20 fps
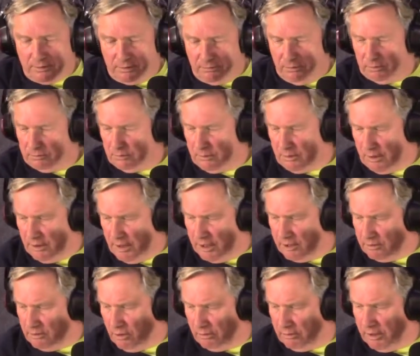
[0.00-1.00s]
I'm
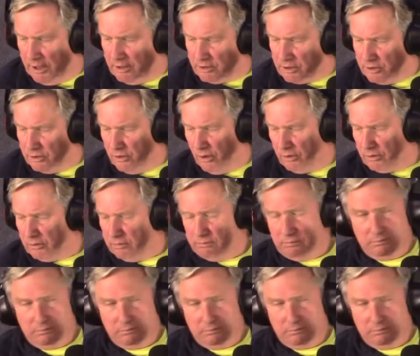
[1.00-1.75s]
not here to knock